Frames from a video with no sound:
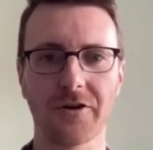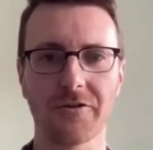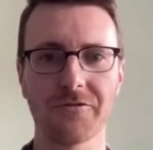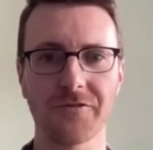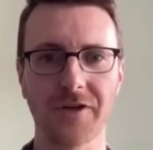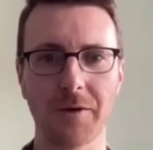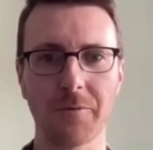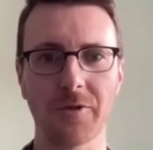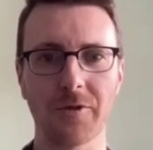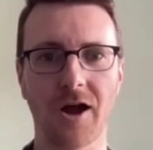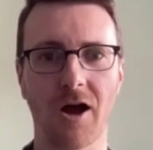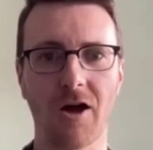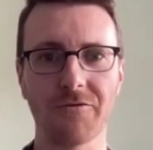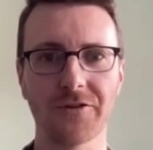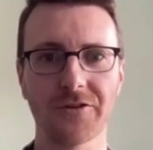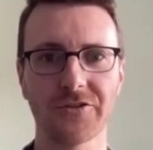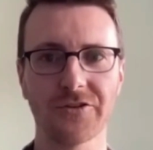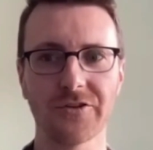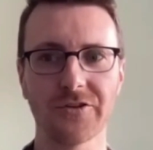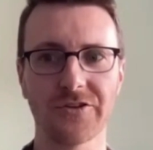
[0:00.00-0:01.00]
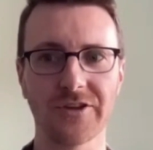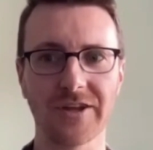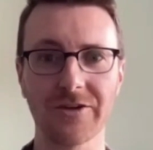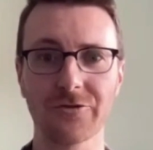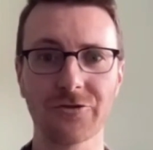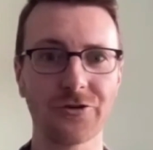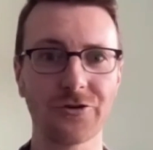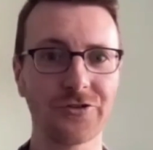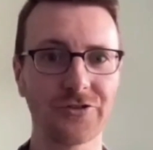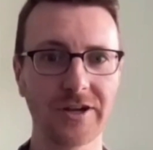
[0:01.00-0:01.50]
family offices
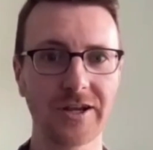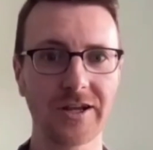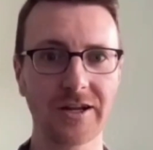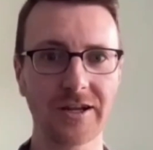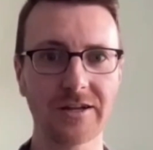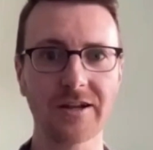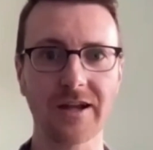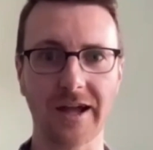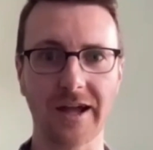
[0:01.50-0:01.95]
interested in it,